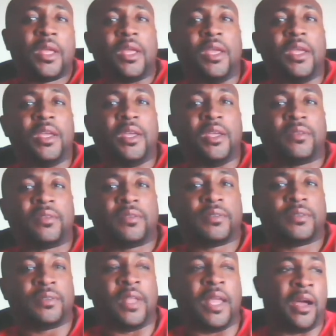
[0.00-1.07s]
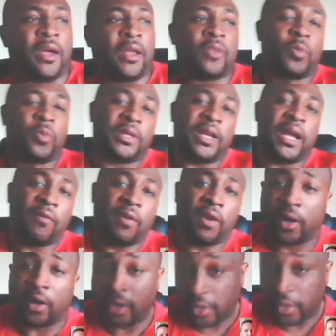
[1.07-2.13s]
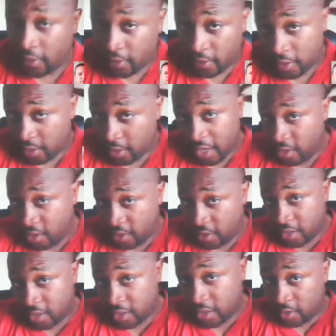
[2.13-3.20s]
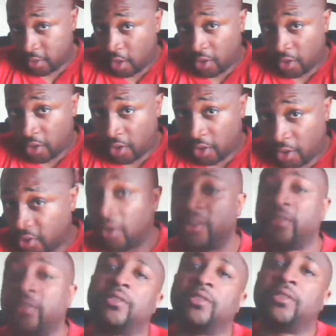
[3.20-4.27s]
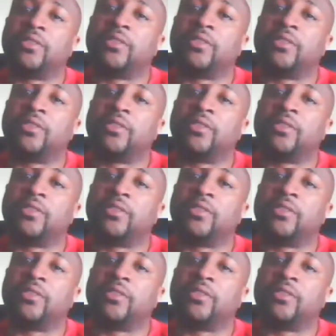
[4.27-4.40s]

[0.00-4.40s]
is, now that's one thing I've learned. Now, you also should go listen to